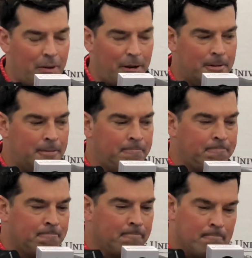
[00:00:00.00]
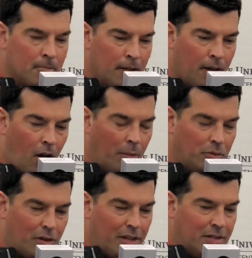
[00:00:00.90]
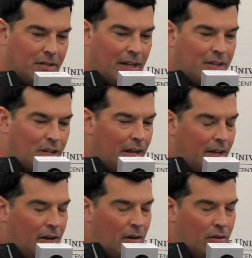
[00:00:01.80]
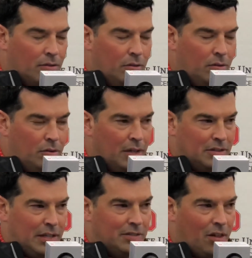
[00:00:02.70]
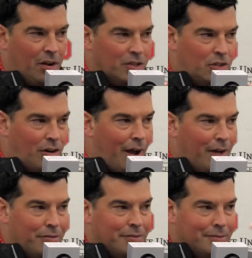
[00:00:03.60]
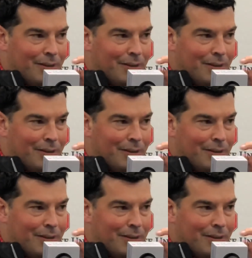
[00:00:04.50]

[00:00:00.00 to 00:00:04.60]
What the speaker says: I mean, arm strength is like saying, you know, who has hits the longest drive.